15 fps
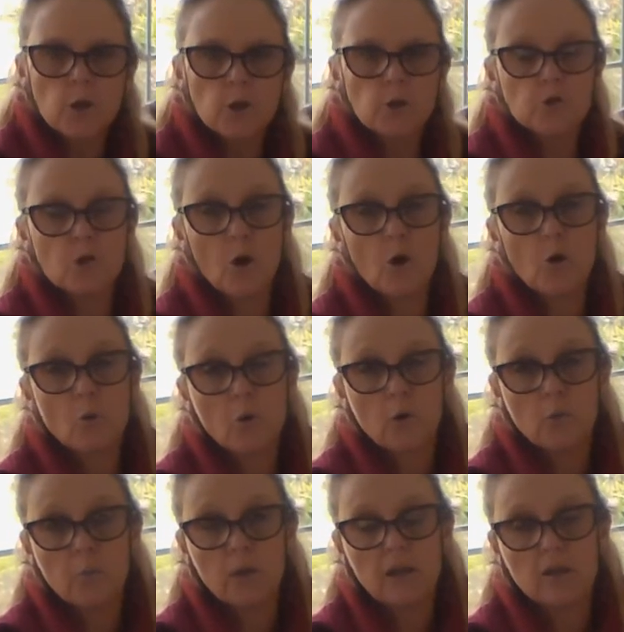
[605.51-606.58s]
You don't want
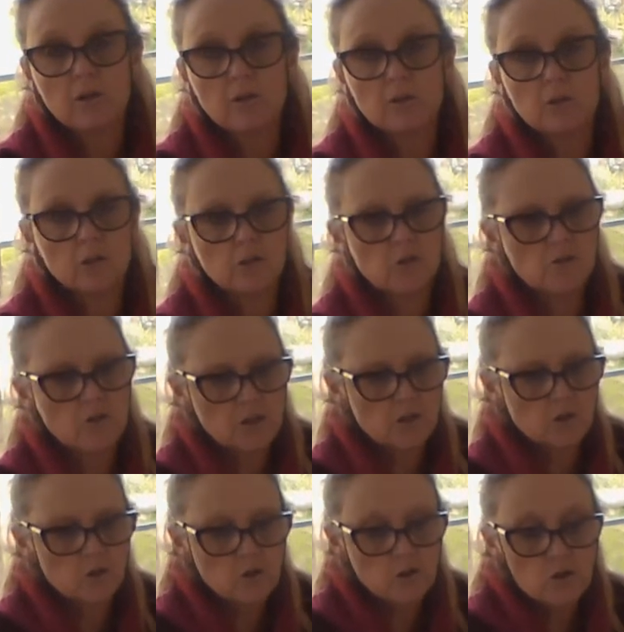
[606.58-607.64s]
to be
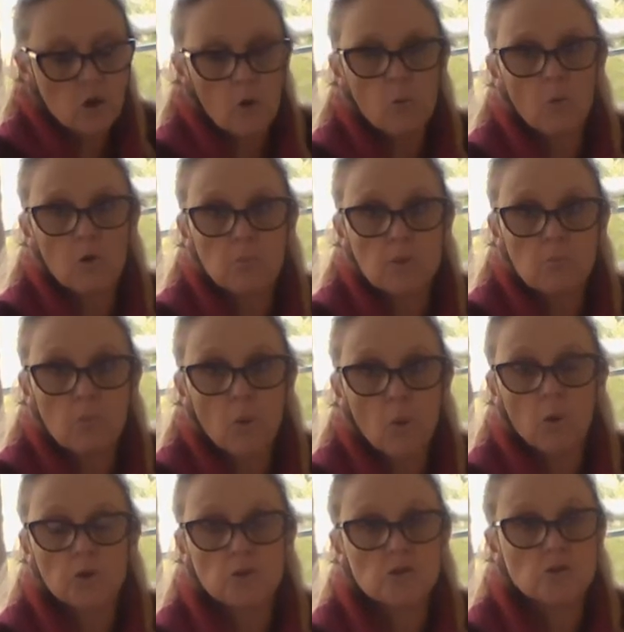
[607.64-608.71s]
constricted. You don't want to be
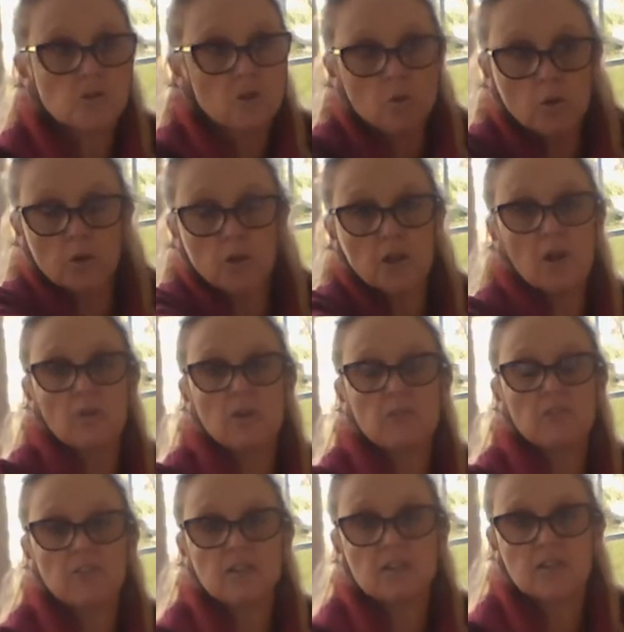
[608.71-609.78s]
bored. You still want to go
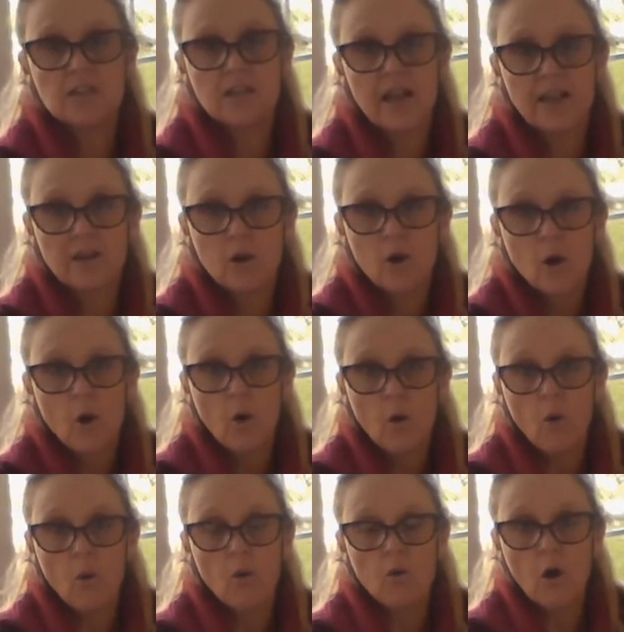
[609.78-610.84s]
and investigate
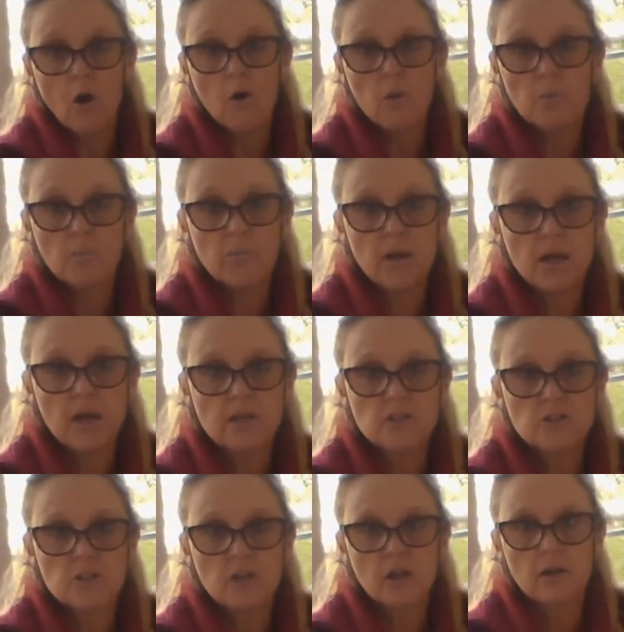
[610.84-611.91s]
all the open
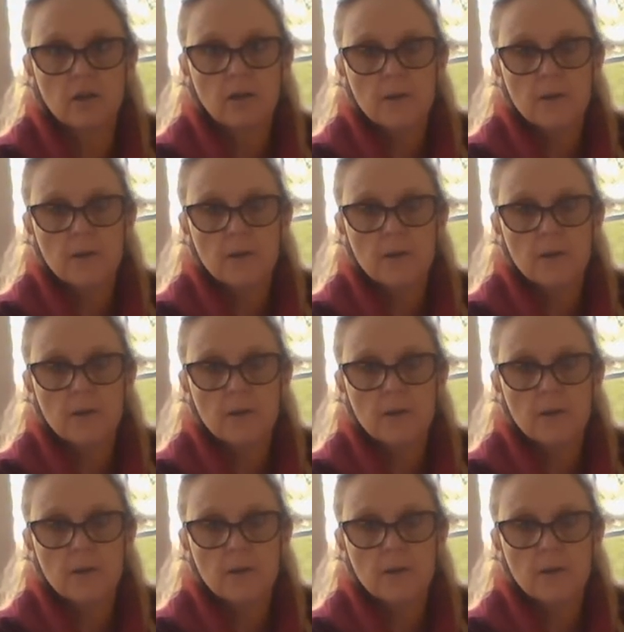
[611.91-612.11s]
pasture.